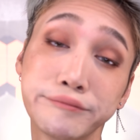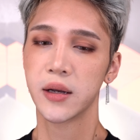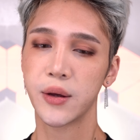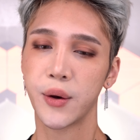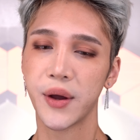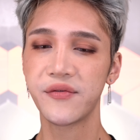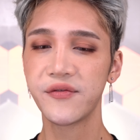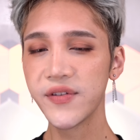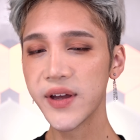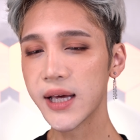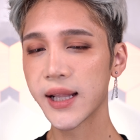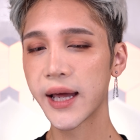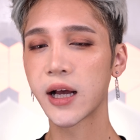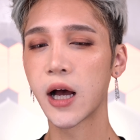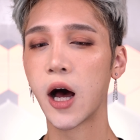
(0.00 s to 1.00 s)
No, I feel
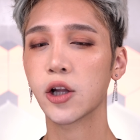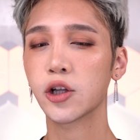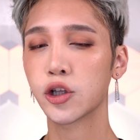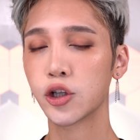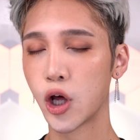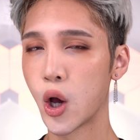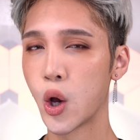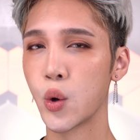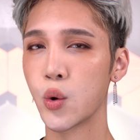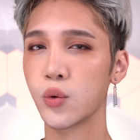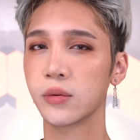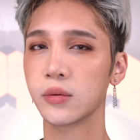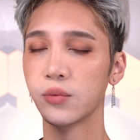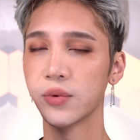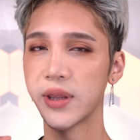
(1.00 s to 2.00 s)
like
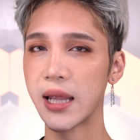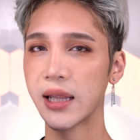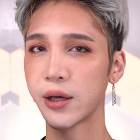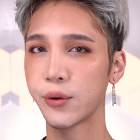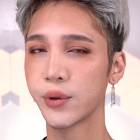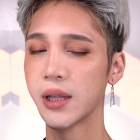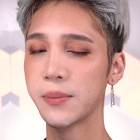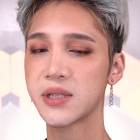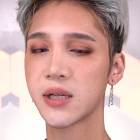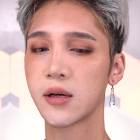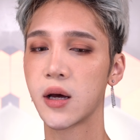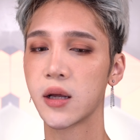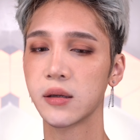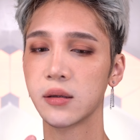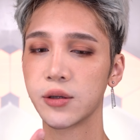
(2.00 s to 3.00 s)
alone with that liquid lipstick
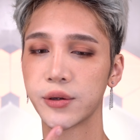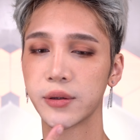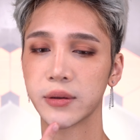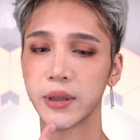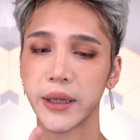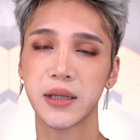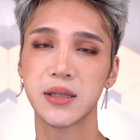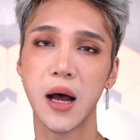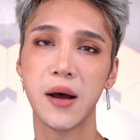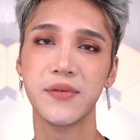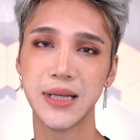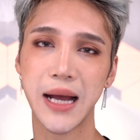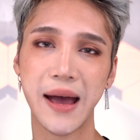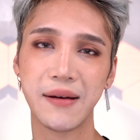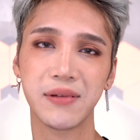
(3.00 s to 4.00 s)
on, you, like it's
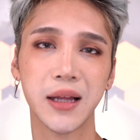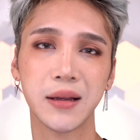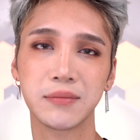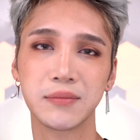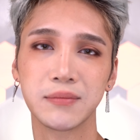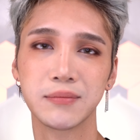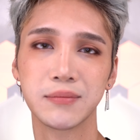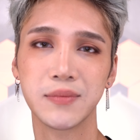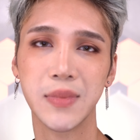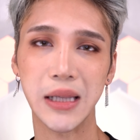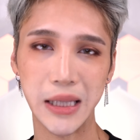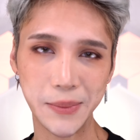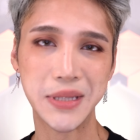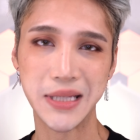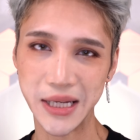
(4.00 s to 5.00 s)
obvious I have like
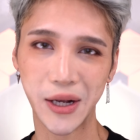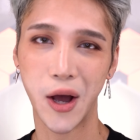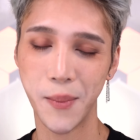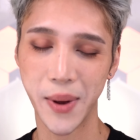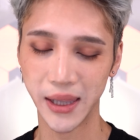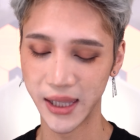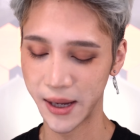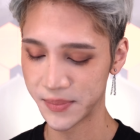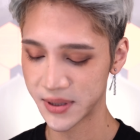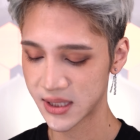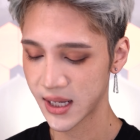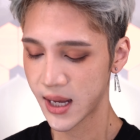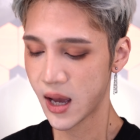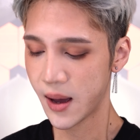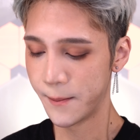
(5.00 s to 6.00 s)
lipstick on my lips,
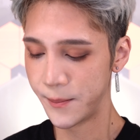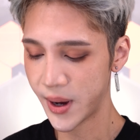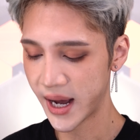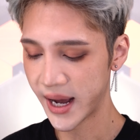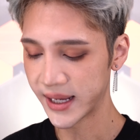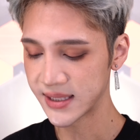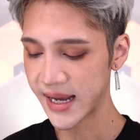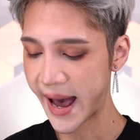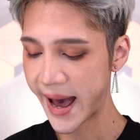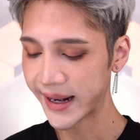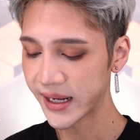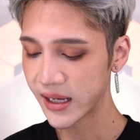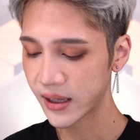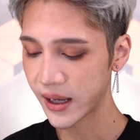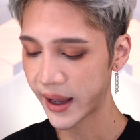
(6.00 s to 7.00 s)
but
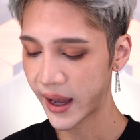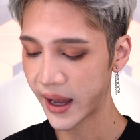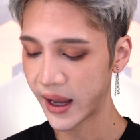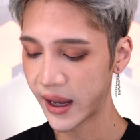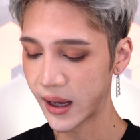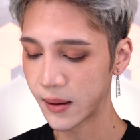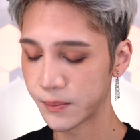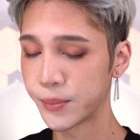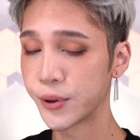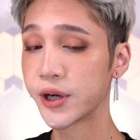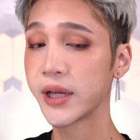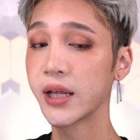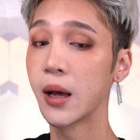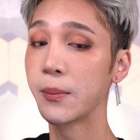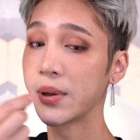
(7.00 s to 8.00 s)
adding a, putting
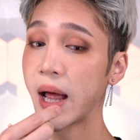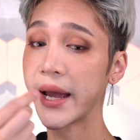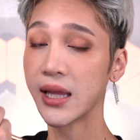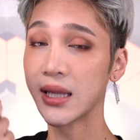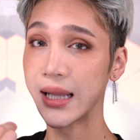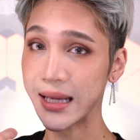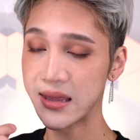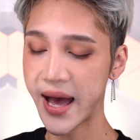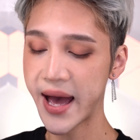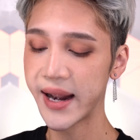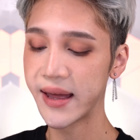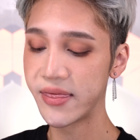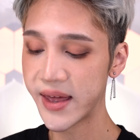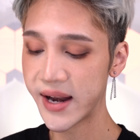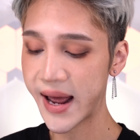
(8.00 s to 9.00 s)
it, applying it like that,
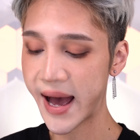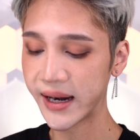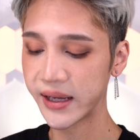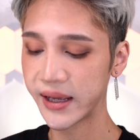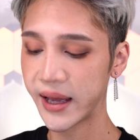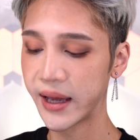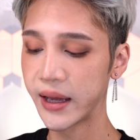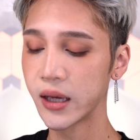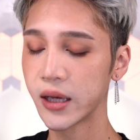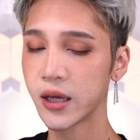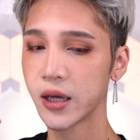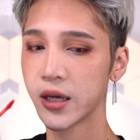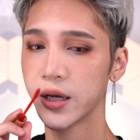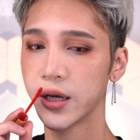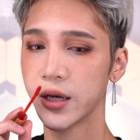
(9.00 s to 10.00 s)
and then adding a
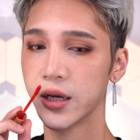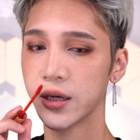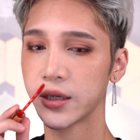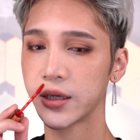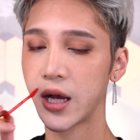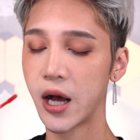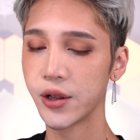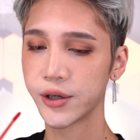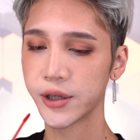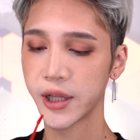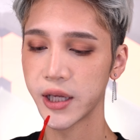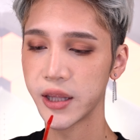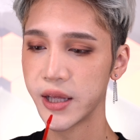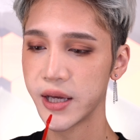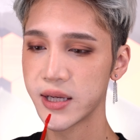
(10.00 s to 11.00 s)
color
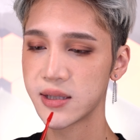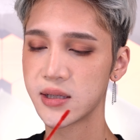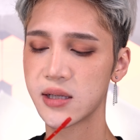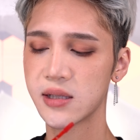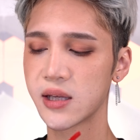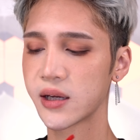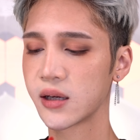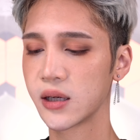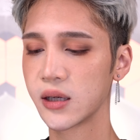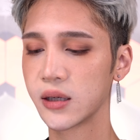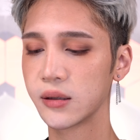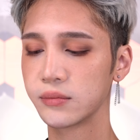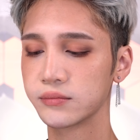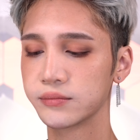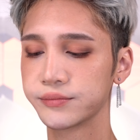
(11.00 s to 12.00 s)
like this, this is like
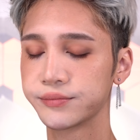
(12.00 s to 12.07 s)
a